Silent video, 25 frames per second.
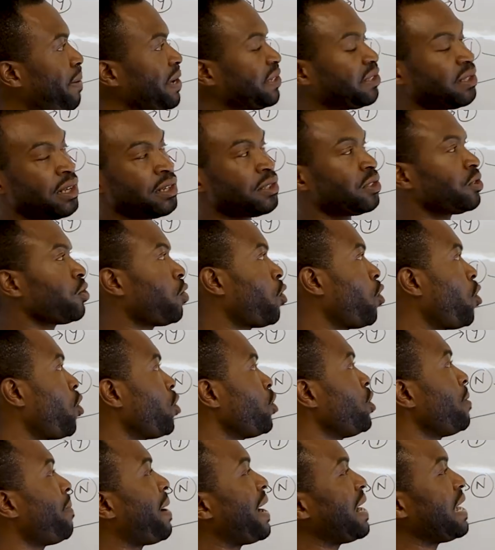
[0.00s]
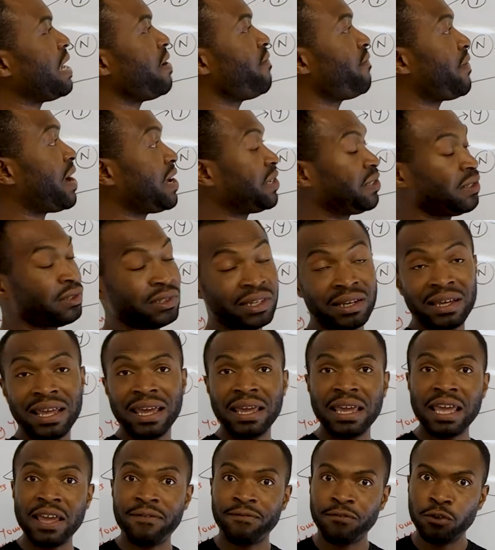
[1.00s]
a business, or you might invest,
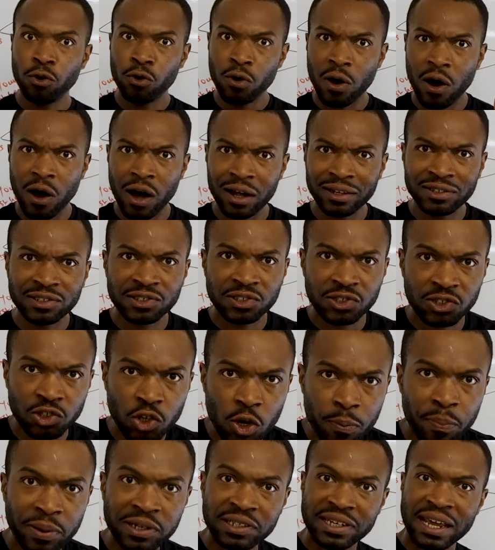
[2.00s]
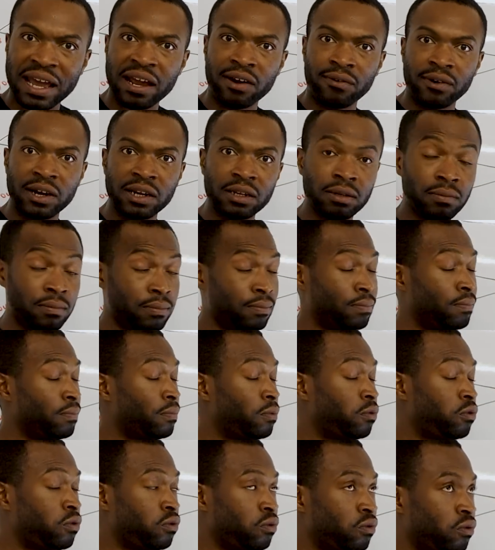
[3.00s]
if you are super daring,
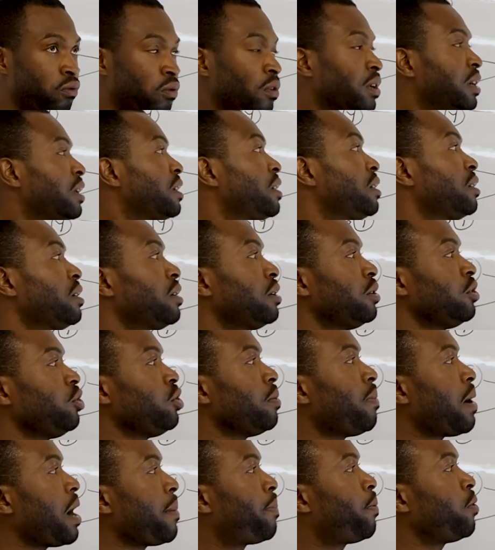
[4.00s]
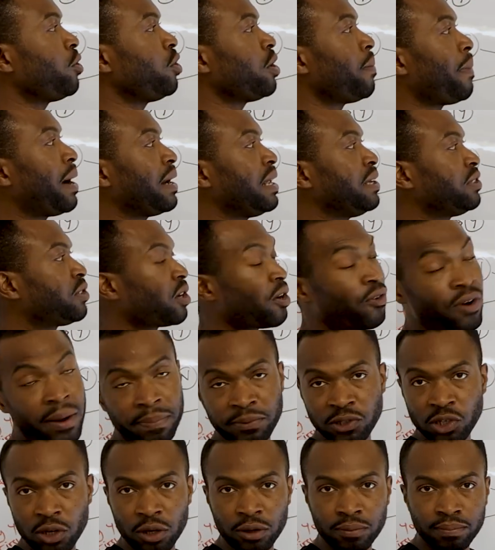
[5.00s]
you might put your money into
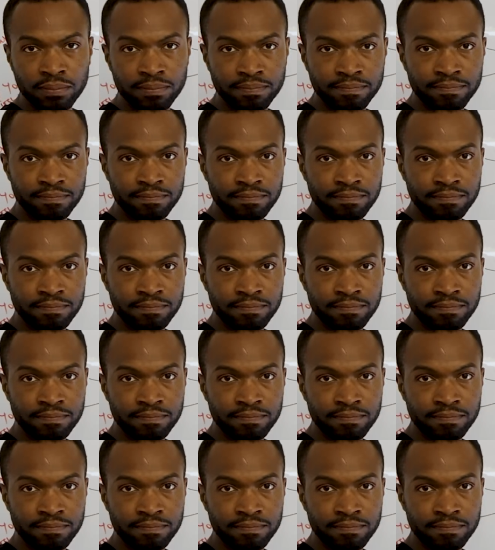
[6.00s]
crypto.